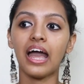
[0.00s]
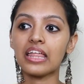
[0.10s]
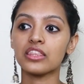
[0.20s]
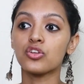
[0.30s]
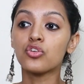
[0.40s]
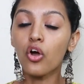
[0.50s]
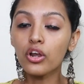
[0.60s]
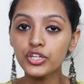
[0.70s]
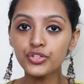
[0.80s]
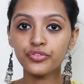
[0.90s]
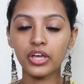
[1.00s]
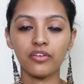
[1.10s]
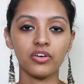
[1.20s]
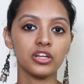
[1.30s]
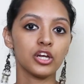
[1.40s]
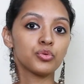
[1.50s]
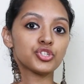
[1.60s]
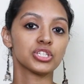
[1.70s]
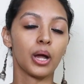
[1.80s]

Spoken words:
and the knowledge of Kaivalya, which is